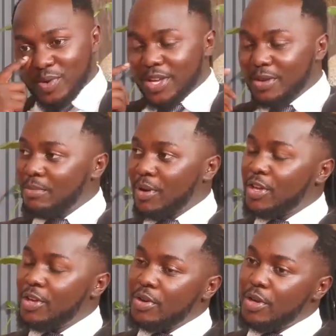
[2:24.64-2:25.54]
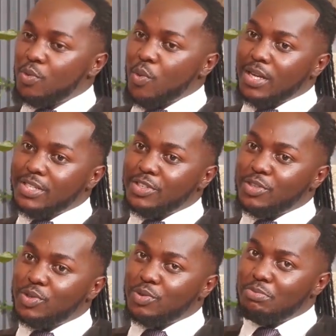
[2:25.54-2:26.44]
he
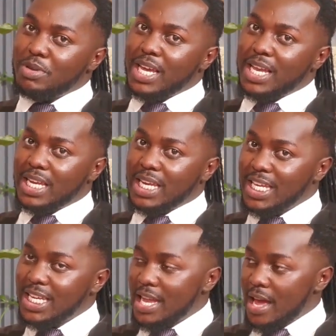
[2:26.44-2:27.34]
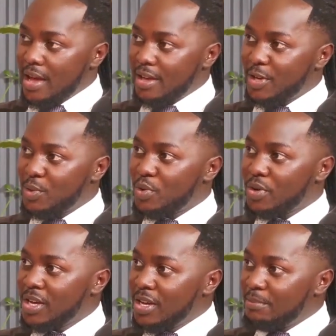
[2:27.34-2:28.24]
wanted you to be a leader.
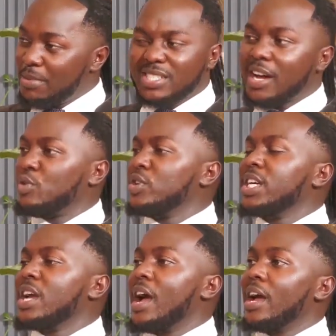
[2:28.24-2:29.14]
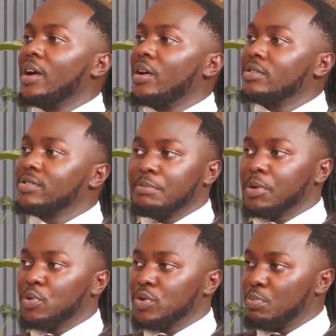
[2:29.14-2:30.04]
Basically Olinga,
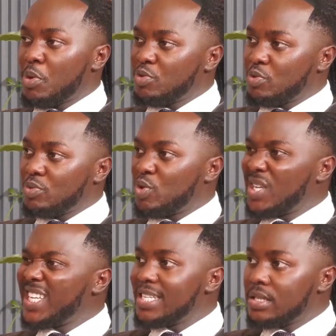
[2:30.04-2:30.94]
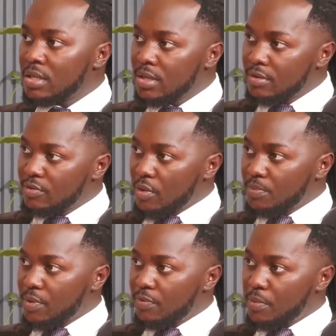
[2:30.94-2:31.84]
somebody who was born to lead
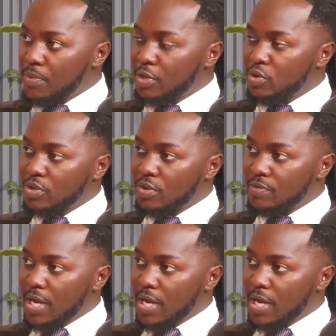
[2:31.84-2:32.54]
from the choice of